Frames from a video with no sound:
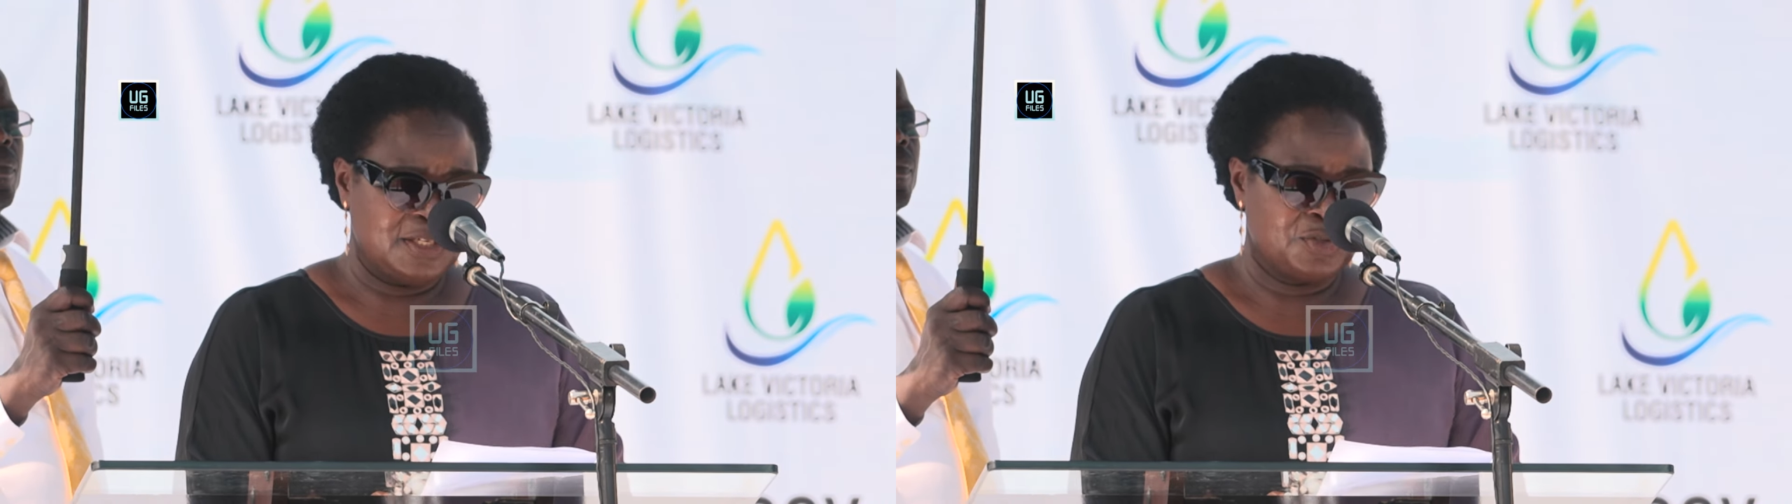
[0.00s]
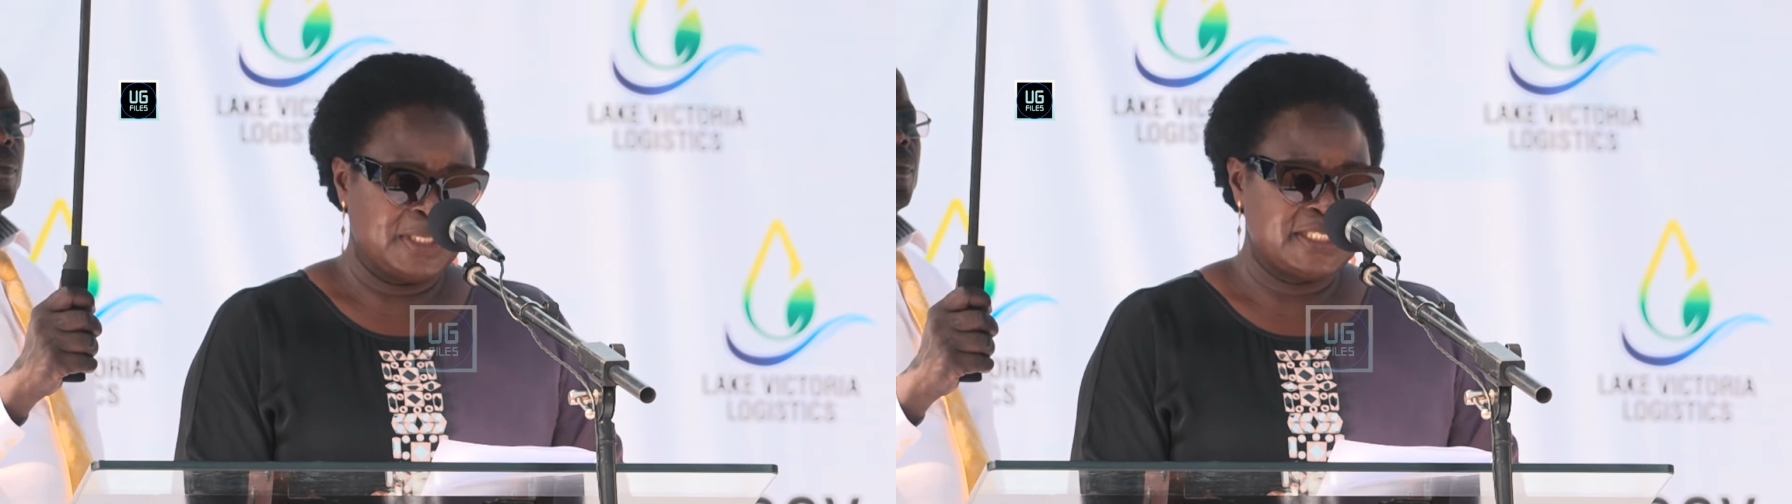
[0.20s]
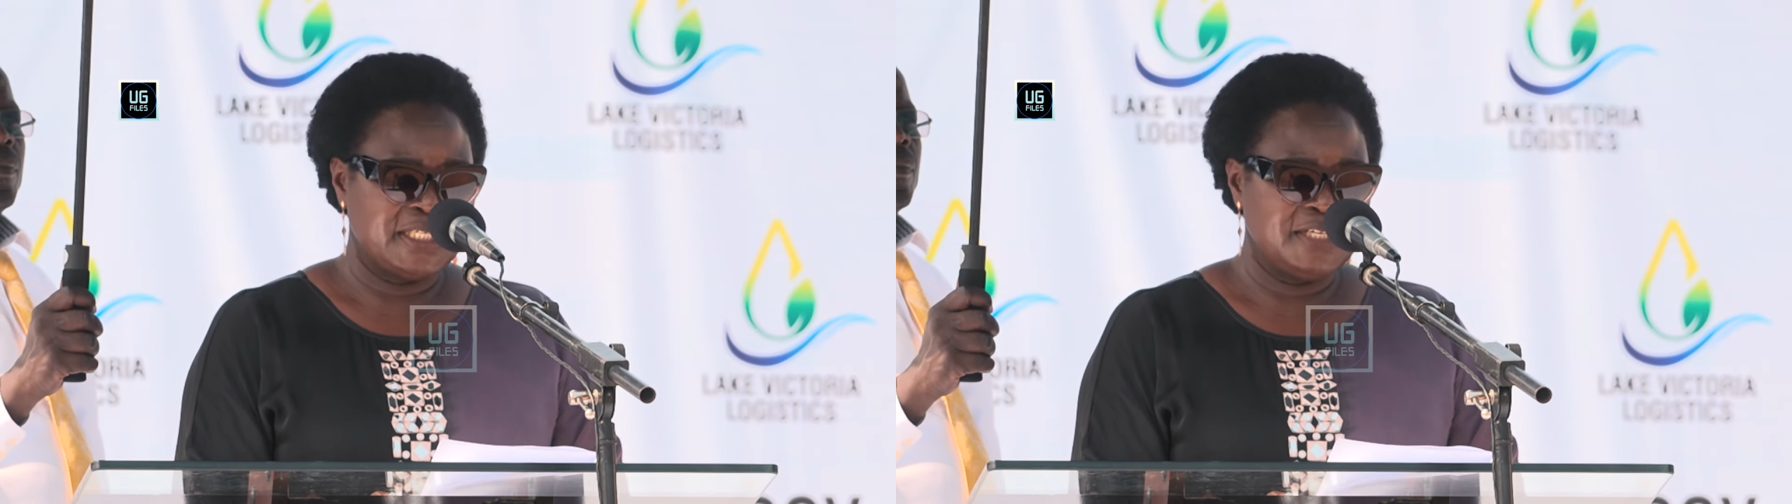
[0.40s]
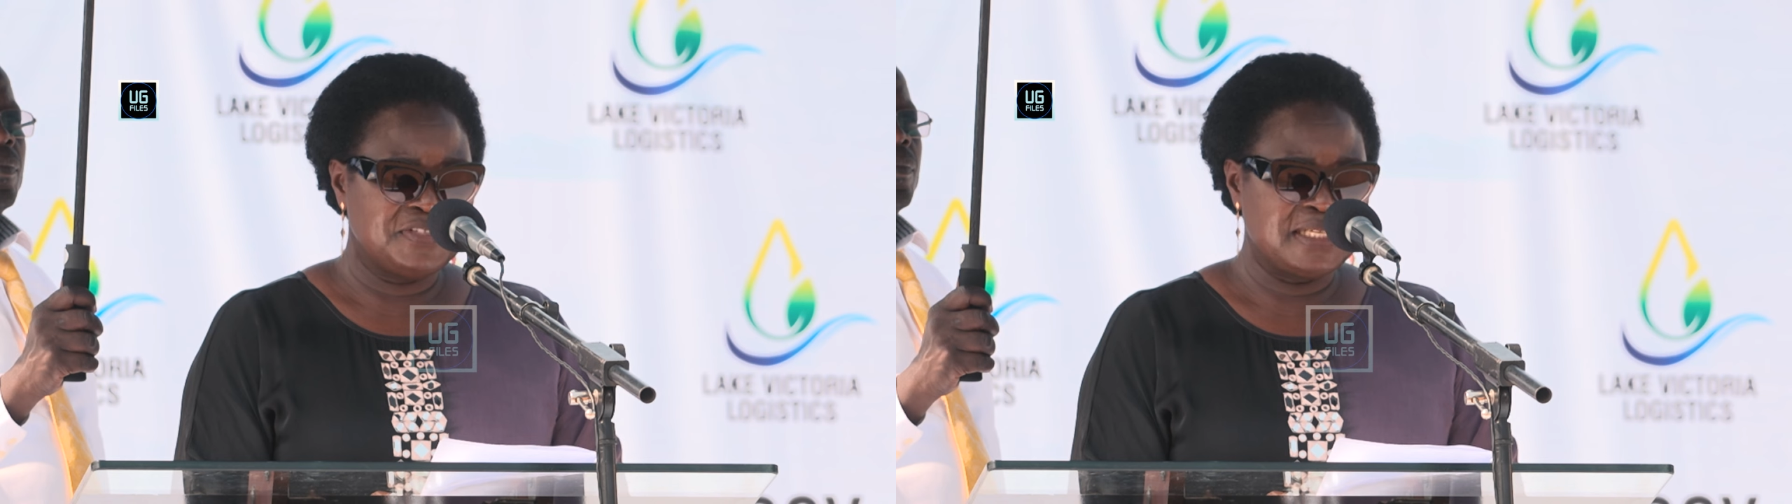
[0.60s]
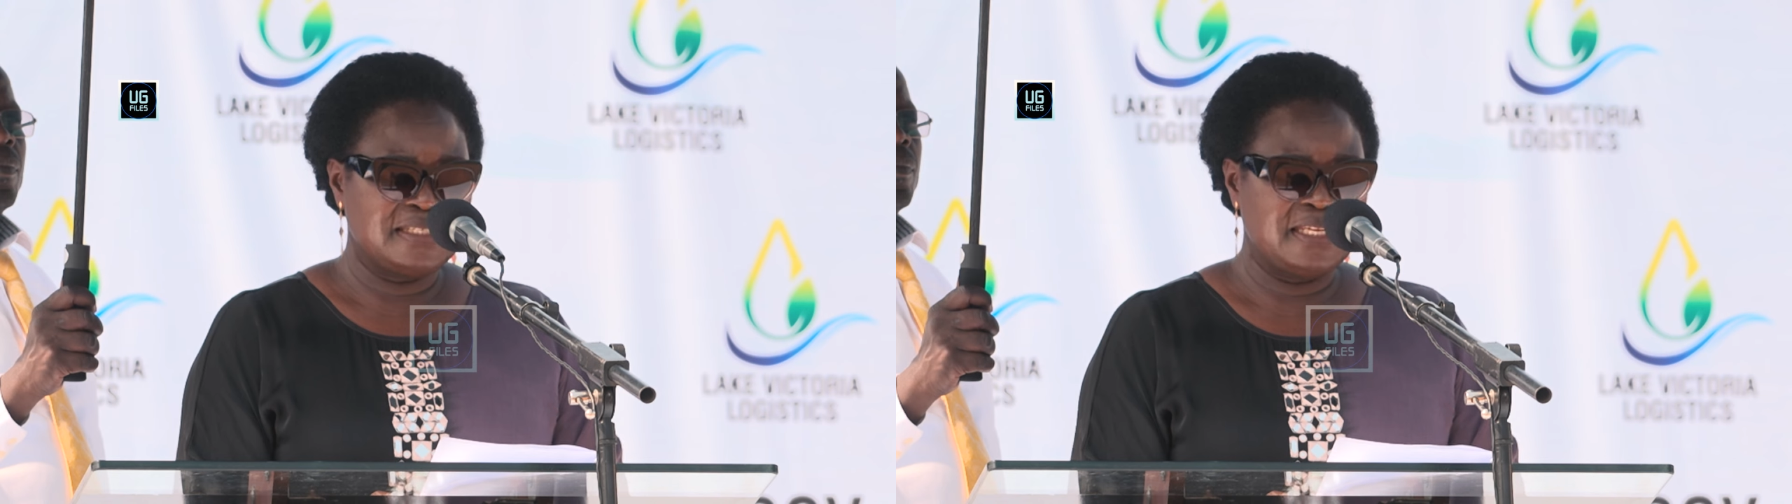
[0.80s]
to achieve
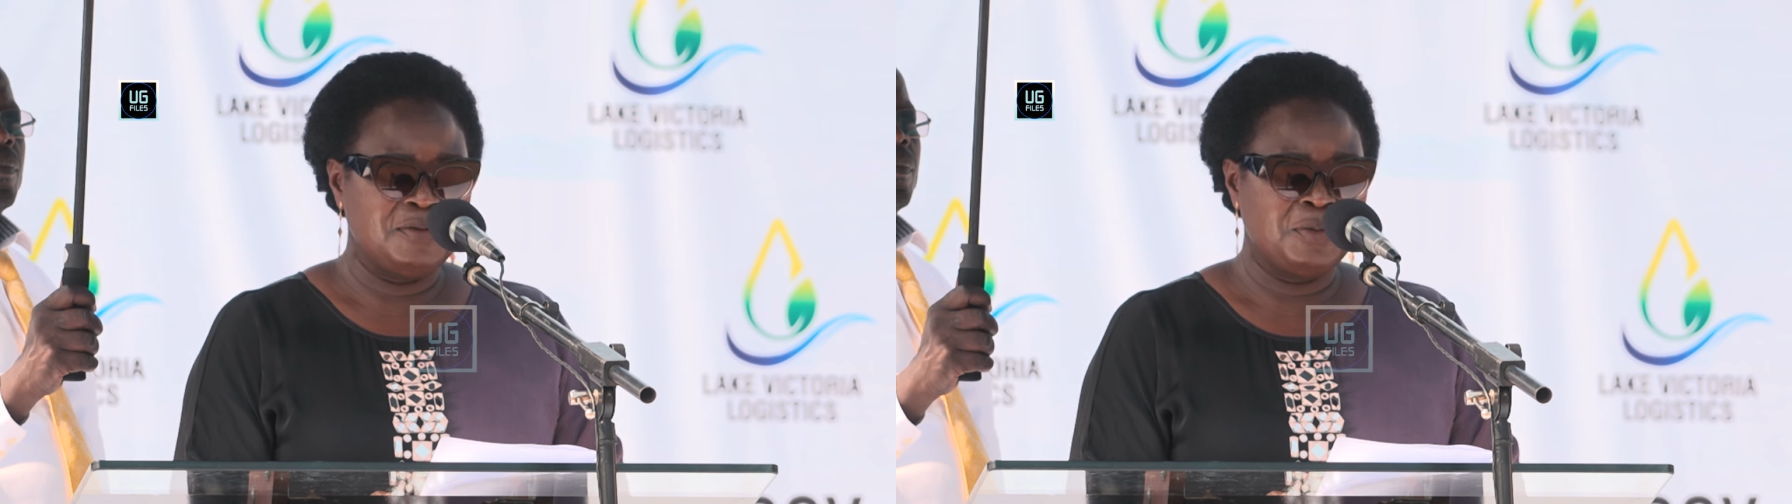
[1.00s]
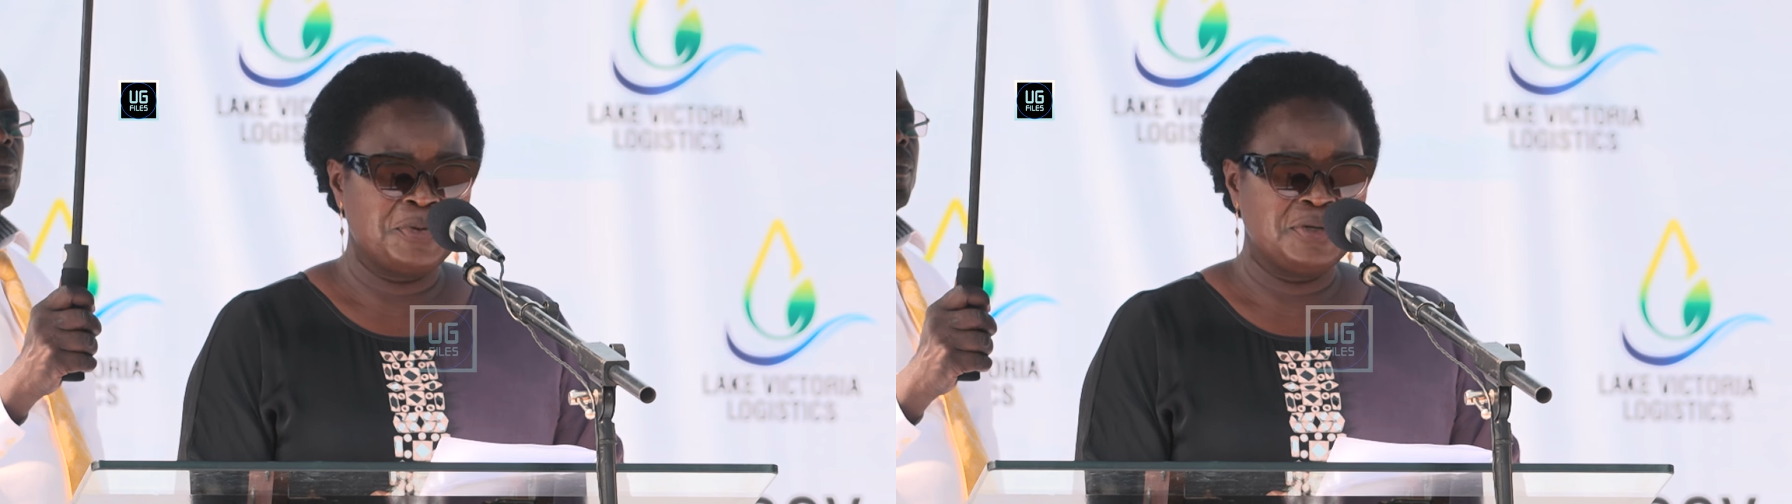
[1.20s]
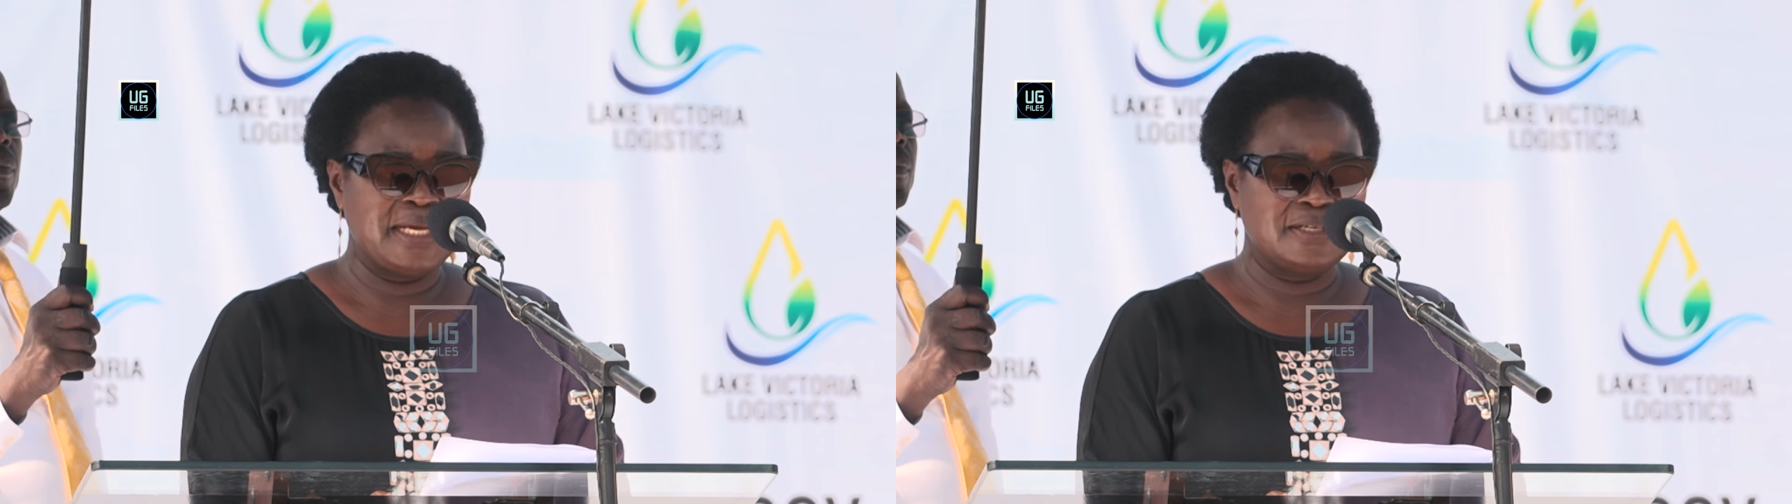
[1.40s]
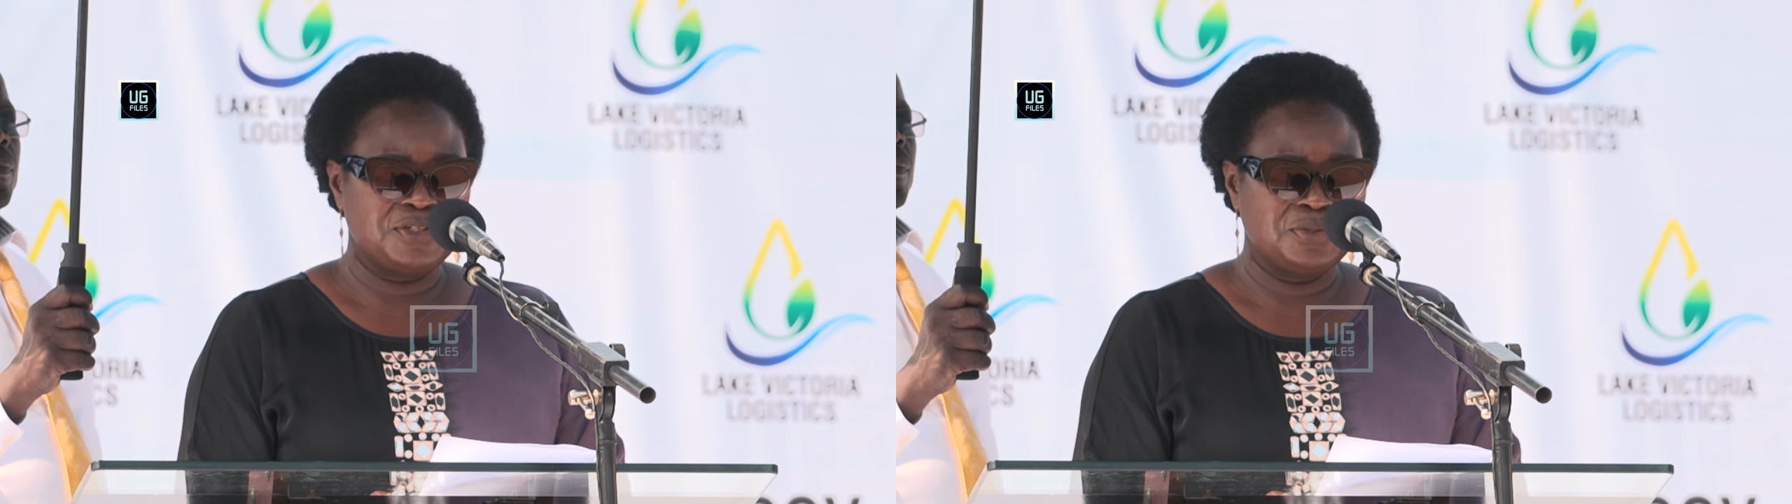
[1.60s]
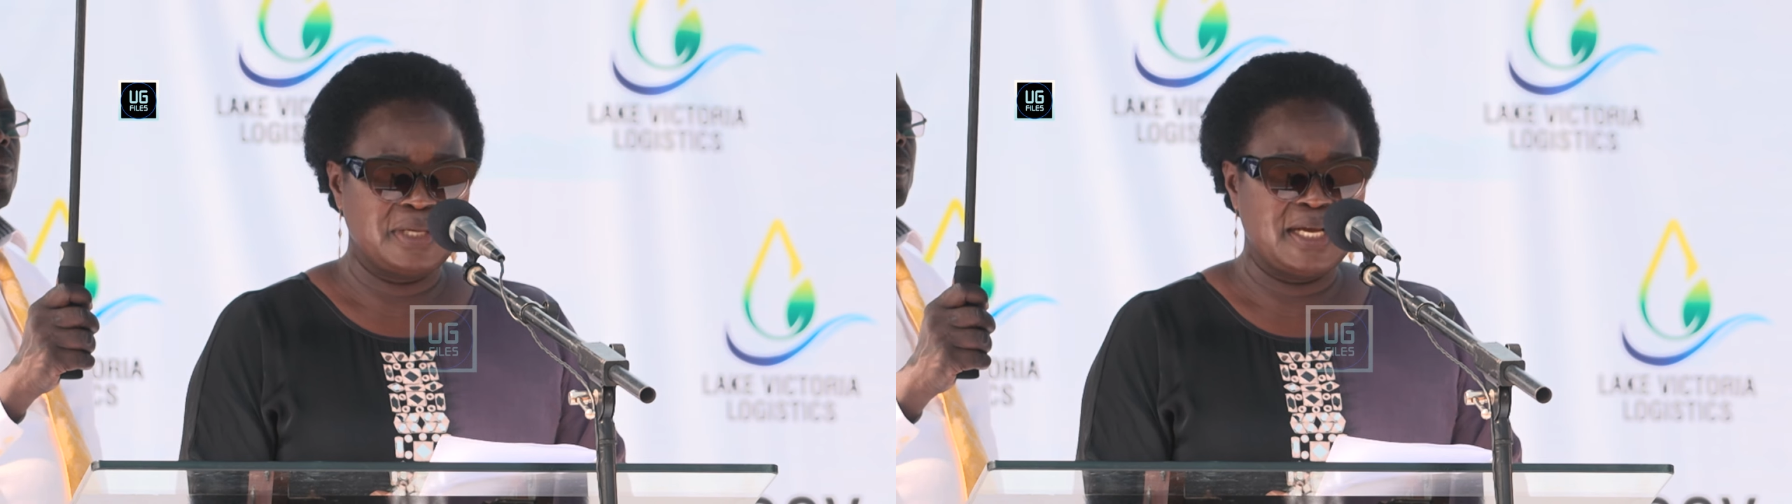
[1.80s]
sustainable production